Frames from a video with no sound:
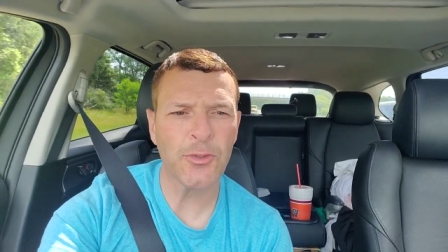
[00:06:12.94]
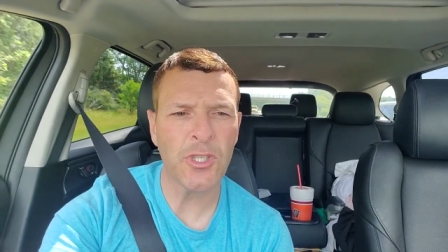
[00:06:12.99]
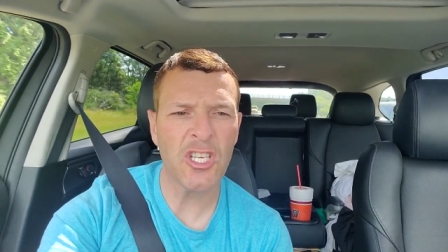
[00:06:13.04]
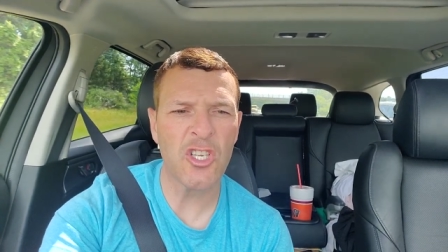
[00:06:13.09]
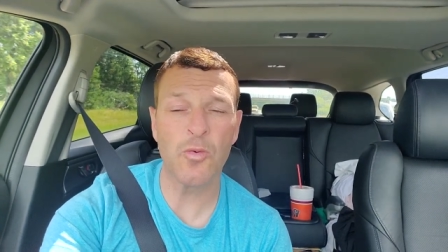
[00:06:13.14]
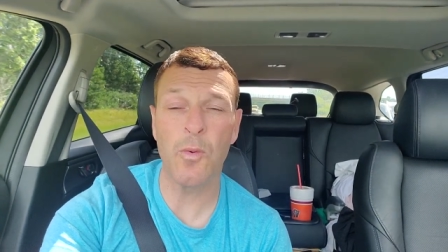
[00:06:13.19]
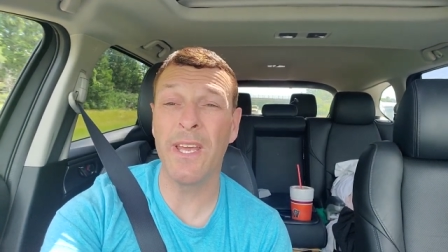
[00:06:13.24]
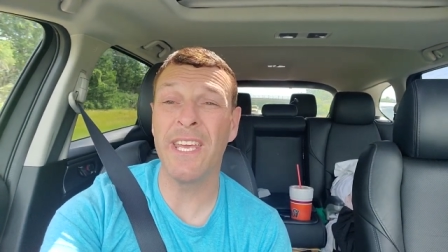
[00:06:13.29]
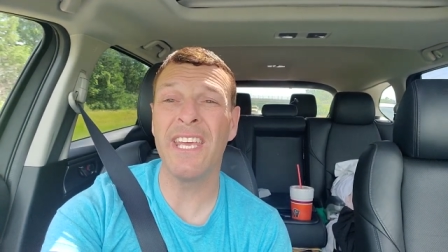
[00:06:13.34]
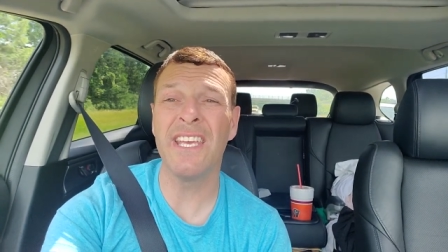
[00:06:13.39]

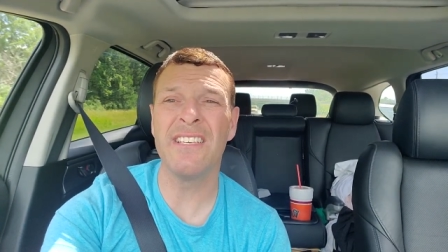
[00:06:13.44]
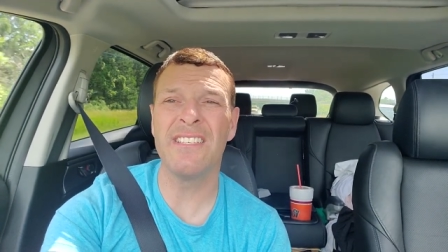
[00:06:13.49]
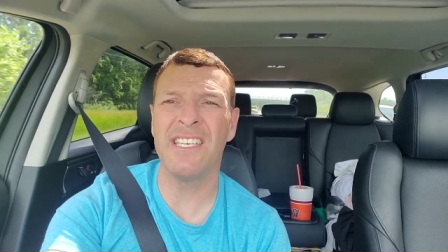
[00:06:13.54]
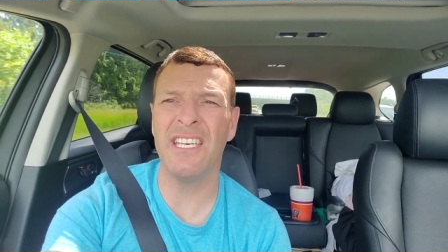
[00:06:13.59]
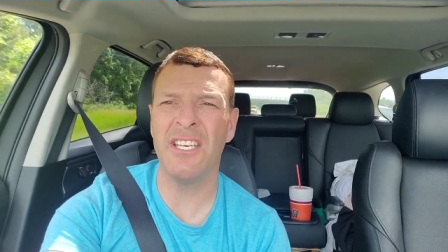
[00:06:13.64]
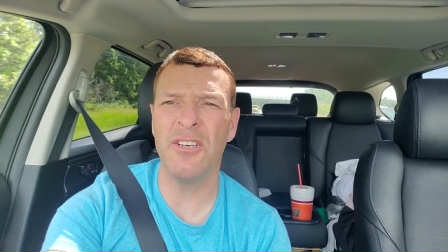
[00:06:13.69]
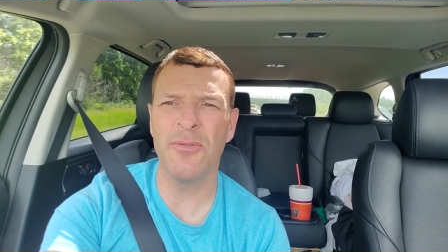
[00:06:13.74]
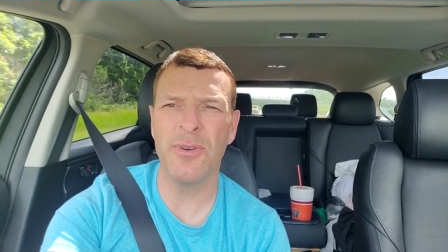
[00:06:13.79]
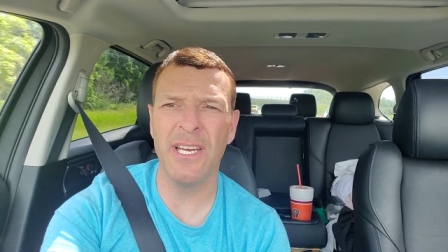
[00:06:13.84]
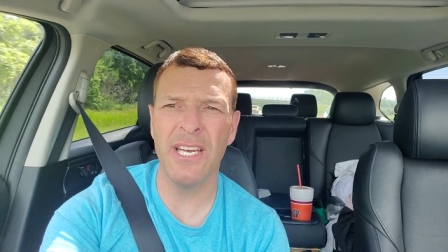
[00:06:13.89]
Swinging
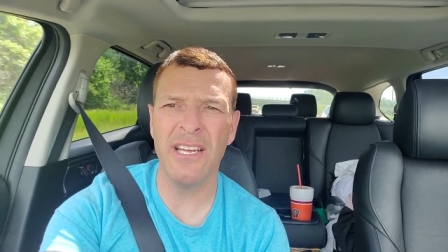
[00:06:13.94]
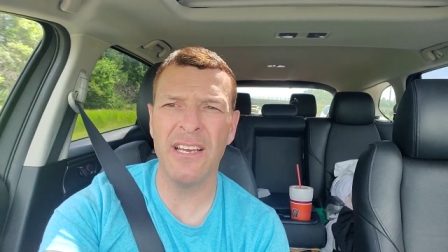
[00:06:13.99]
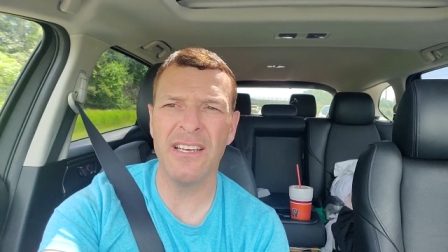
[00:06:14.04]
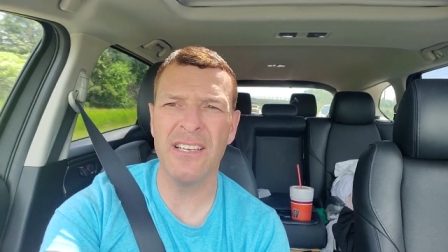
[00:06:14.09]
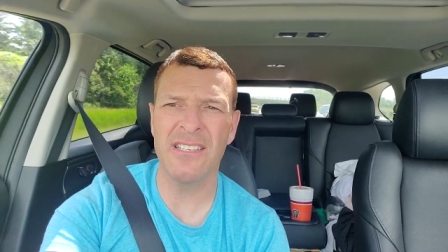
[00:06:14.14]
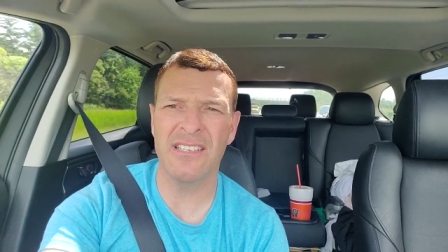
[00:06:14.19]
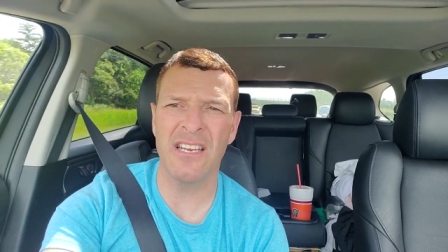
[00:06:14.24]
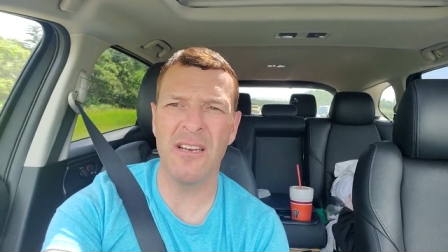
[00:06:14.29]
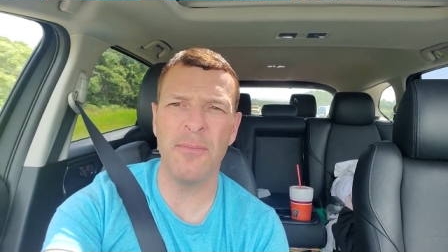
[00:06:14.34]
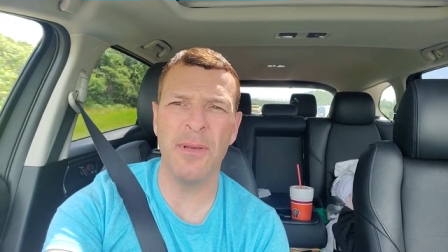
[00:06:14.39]
Senorita
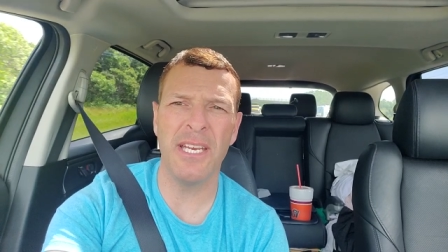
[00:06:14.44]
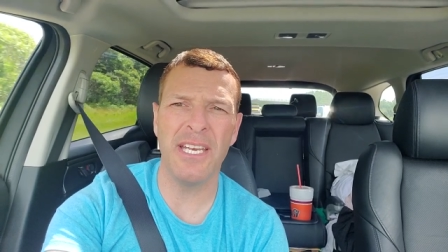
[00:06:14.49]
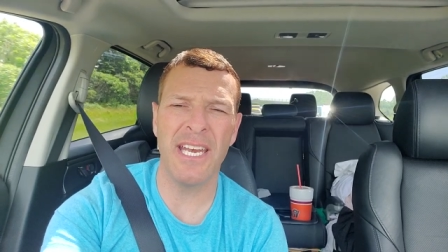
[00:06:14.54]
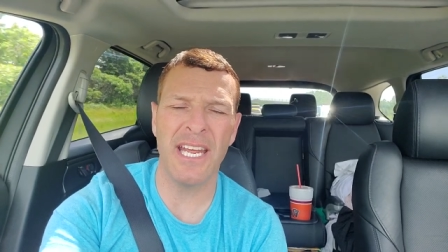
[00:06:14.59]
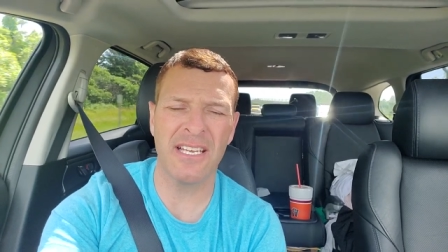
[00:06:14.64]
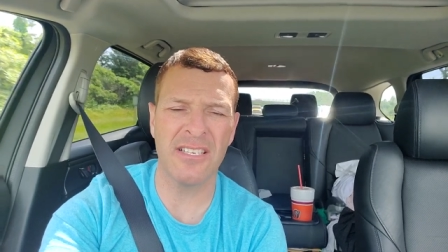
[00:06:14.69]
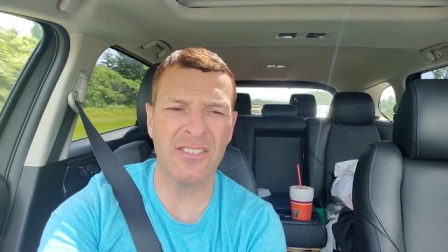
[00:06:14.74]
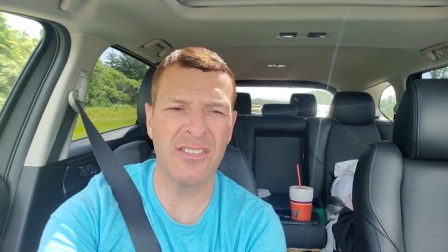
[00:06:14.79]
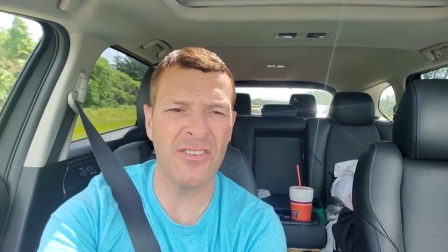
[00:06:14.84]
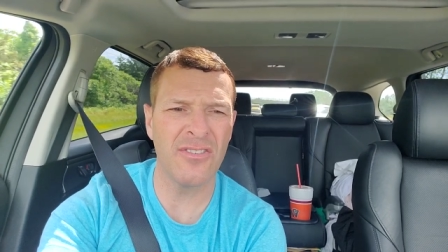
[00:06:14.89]
is going to be in
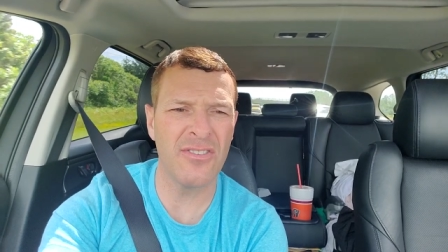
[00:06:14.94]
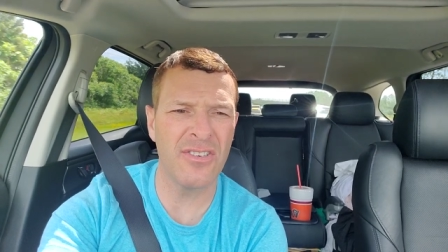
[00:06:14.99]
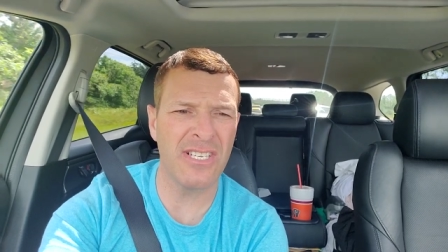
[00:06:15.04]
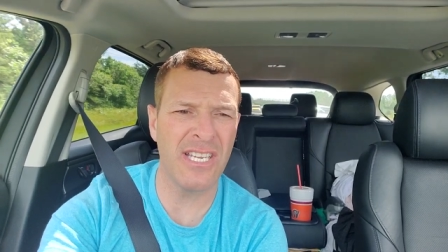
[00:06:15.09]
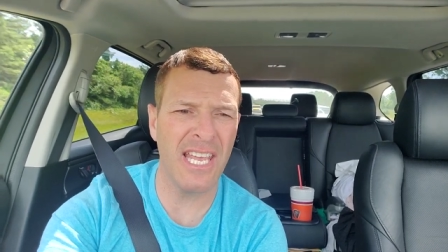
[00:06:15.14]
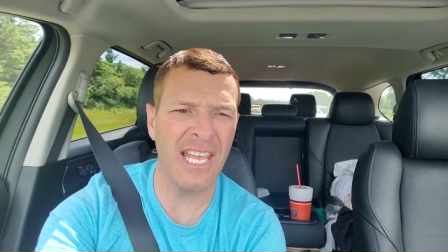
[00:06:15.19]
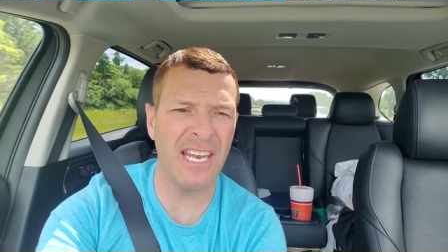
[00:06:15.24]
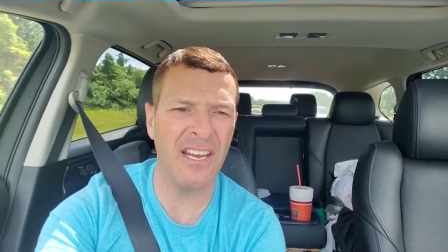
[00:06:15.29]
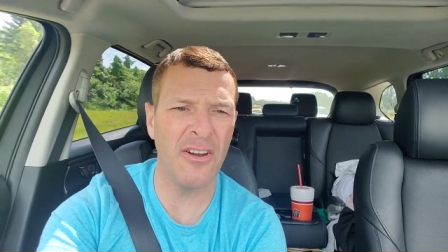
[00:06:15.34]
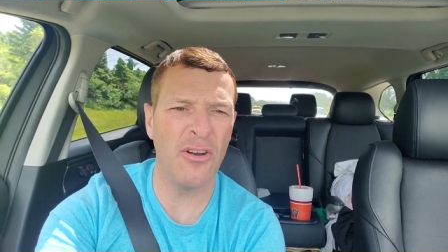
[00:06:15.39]
next
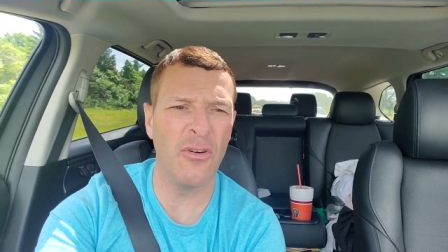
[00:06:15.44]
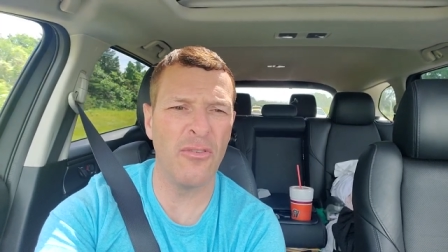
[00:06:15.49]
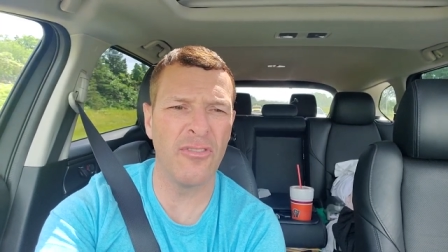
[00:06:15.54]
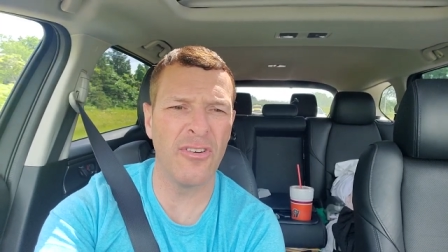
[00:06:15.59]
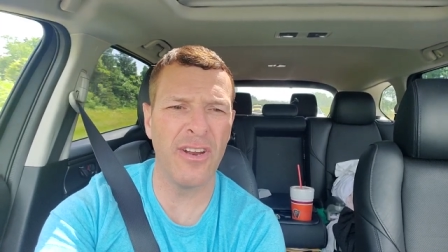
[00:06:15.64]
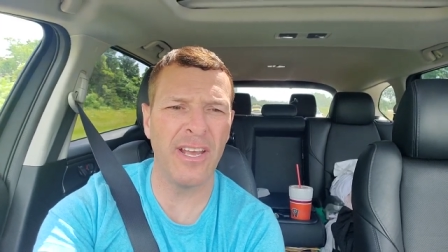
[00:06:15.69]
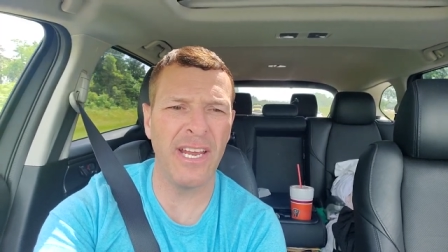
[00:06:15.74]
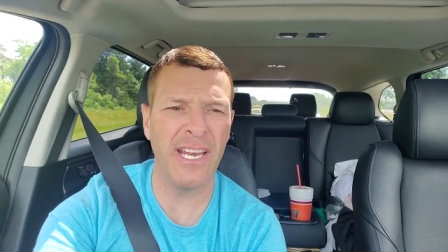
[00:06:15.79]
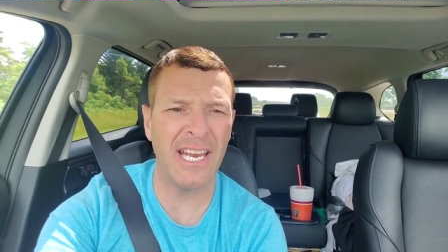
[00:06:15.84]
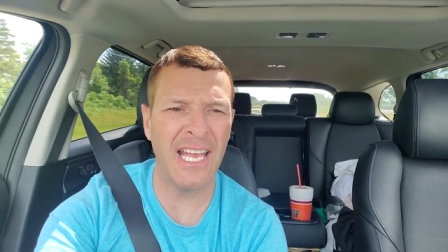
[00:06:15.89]
Thursday in an
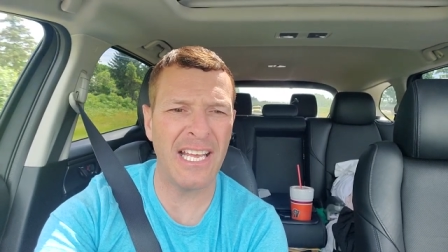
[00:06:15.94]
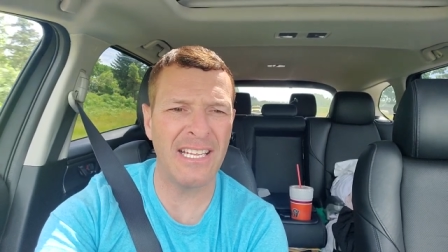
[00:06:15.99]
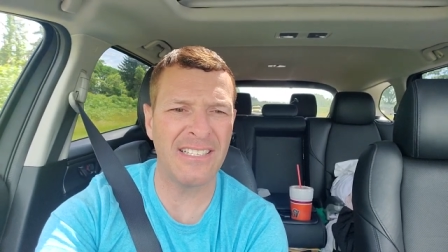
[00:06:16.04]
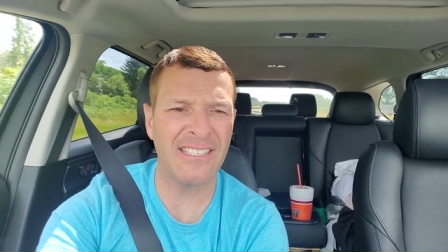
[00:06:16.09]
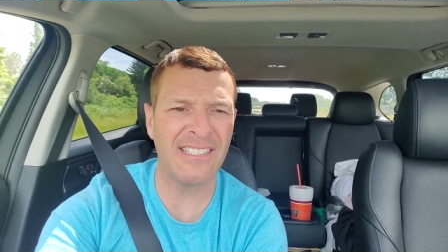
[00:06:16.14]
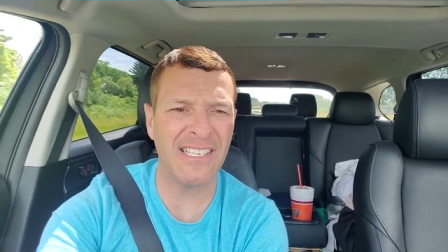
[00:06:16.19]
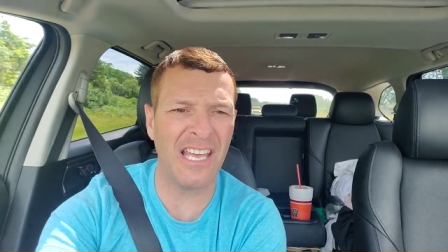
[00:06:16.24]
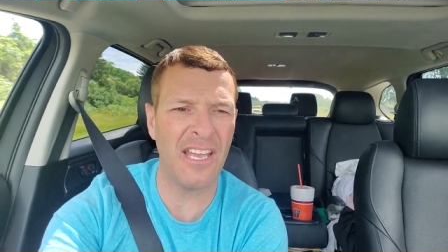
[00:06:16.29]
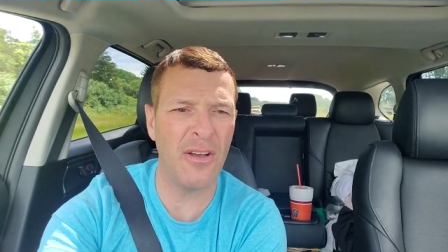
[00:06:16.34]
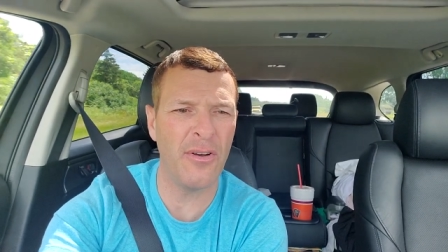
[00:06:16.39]
overnight at
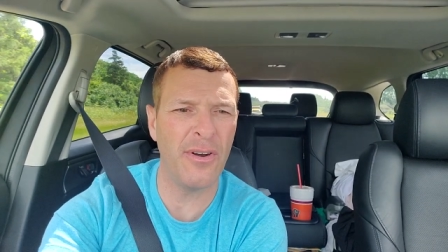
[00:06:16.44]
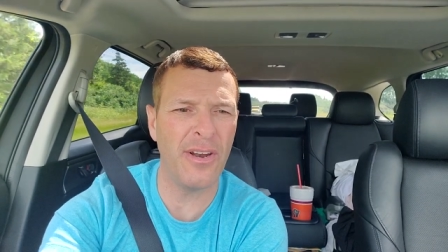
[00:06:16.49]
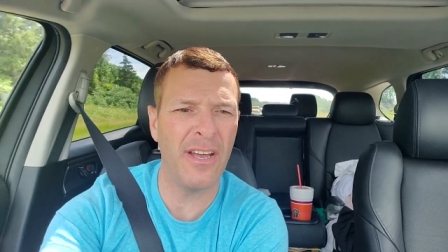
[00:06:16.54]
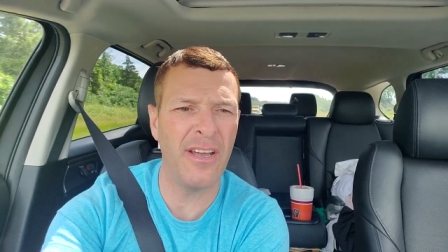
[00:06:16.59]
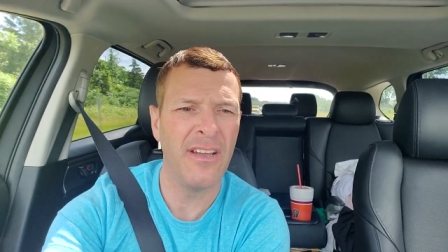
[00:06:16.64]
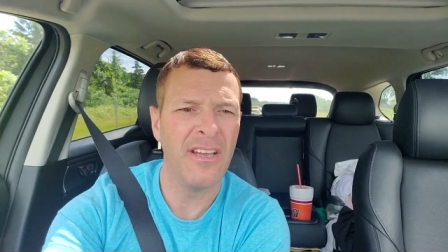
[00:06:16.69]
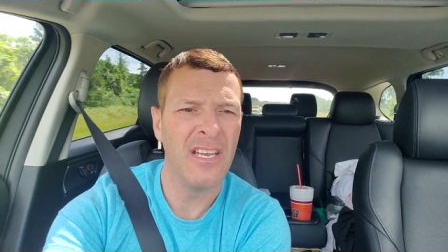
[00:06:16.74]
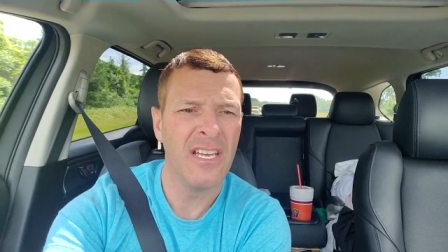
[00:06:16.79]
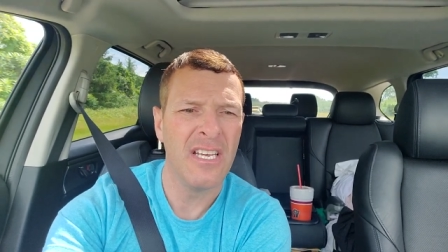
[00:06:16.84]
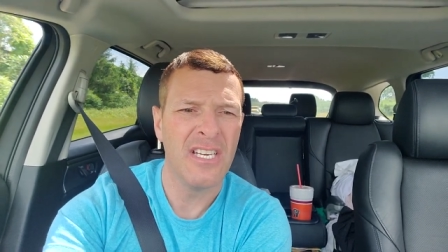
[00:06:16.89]
Scioto.